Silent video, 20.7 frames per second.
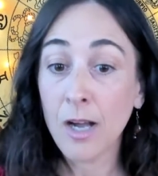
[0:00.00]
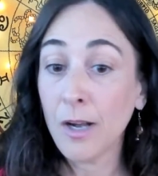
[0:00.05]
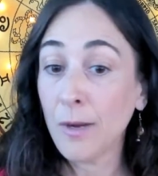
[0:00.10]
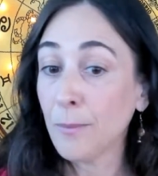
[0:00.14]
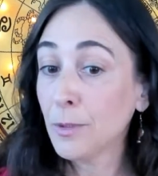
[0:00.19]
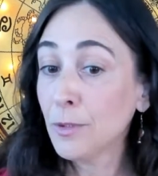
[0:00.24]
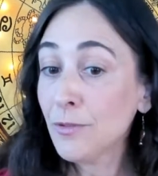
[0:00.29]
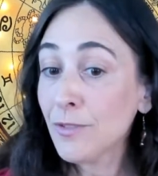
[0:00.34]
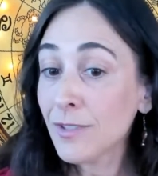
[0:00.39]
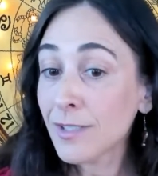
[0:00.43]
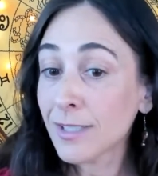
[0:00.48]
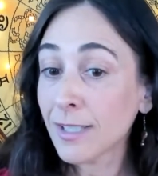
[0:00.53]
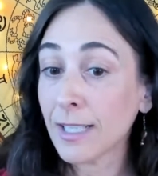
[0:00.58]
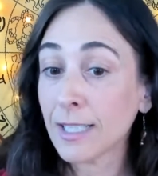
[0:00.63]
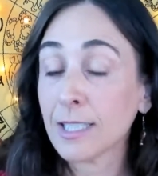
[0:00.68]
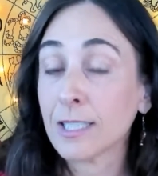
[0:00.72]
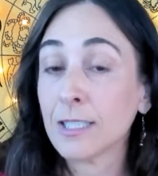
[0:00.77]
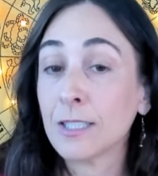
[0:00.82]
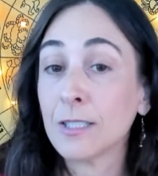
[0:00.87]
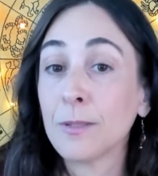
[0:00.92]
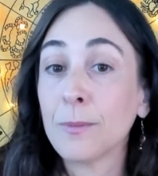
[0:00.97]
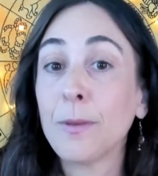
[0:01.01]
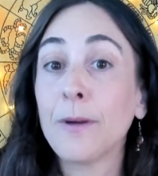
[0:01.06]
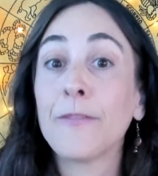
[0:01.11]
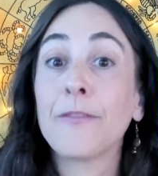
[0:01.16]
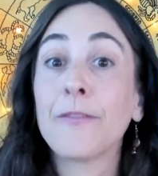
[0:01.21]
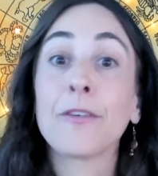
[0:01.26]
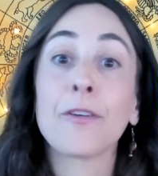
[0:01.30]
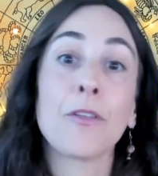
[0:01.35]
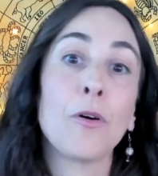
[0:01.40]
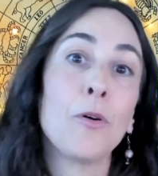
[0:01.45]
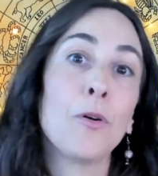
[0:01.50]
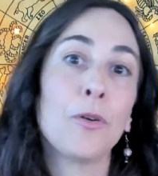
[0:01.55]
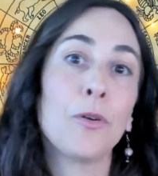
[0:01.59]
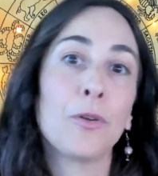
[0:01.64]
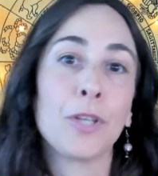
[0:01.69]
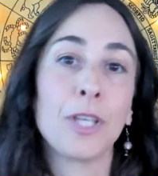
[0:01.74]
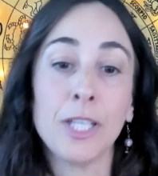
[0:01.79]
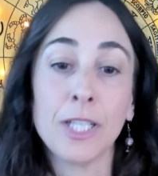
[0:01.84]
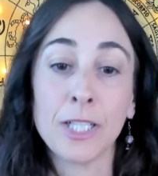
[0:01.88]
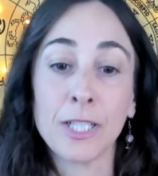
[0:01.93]
moon cycle, but for the whole
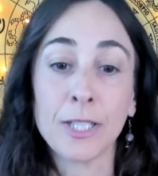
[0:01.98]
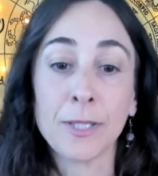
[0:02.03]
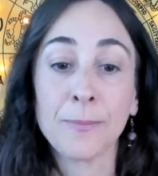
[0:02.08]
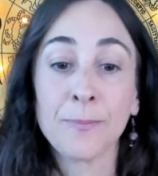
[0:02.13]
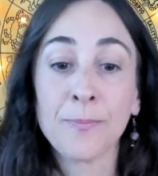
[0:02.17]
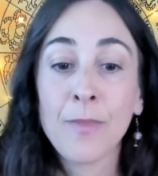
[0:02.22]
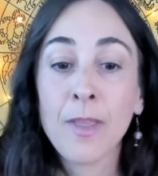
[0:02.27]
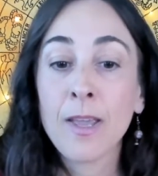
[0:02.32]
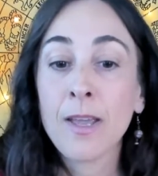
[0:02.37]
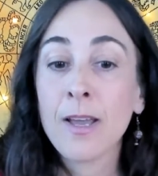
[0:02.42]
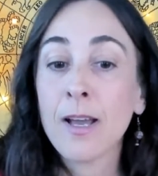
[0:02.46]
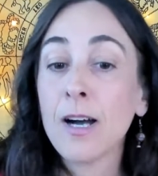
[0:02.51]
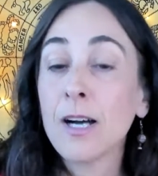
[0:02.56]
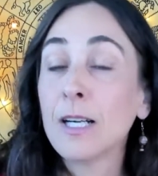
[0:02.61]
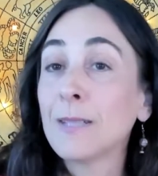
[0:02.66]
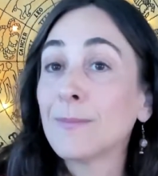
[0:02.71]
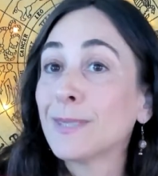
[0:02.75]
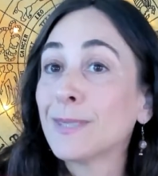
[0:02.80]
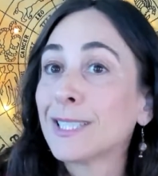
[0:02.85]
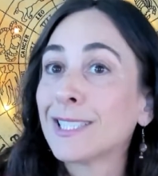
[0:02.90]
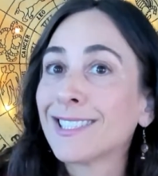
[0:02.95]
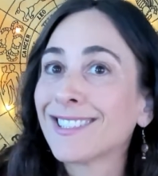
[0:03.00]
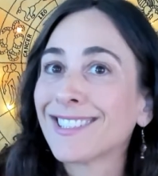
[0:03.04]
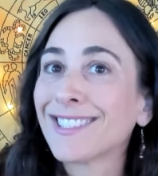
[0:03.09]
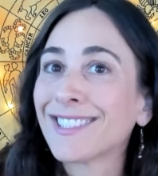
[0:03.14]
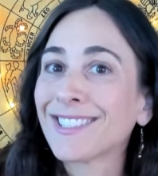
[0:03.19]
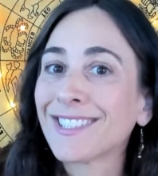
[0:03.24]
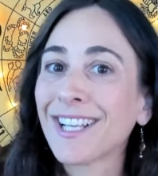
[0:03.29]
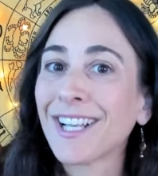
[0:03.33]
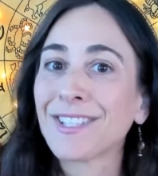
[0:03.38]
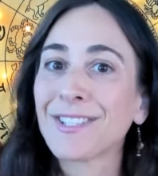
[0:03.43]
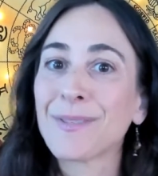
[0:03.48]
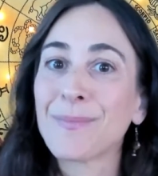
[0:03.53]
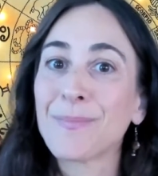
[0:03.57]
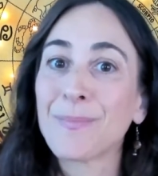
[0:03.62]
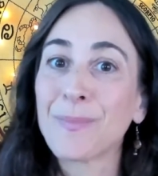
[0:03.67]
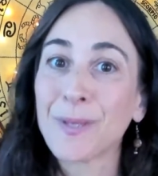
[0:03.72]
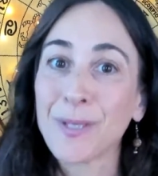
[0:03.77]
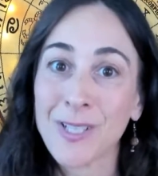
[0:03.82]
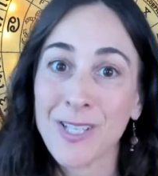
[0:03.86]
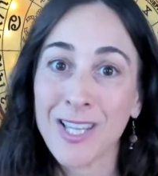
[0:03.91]
year until your next
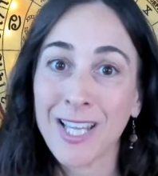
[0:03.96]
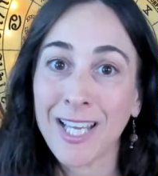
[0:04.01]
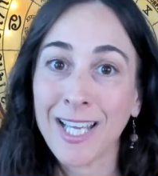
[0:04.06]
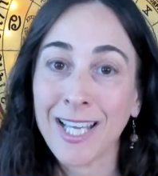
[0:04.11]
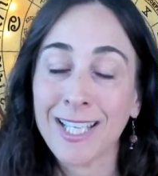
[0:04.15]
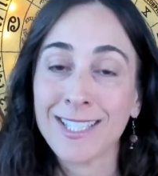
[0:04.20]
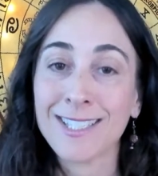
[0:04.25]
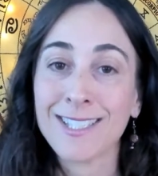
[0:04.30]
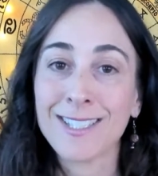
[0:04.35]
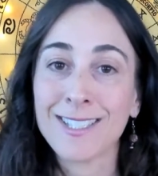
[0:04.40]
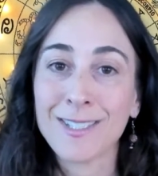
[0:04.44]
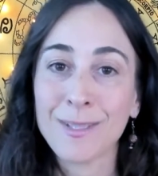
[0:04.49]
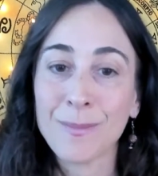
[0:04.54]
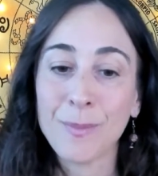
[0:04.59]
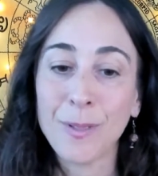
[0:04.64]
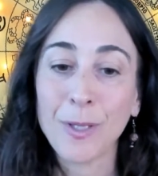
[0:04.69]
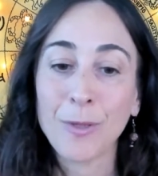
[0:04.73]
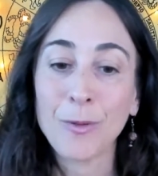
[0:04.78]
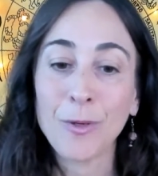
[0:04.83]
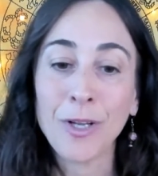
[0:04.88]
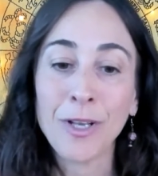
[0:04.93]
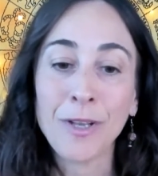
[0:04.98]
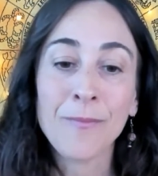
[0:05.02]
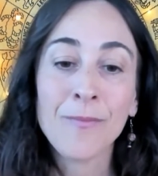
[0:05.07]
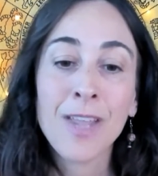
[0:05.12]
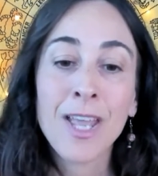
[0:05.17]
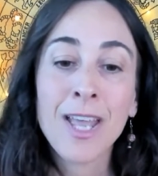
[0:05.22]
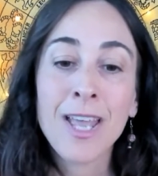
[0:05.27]
birthday. This is a big one.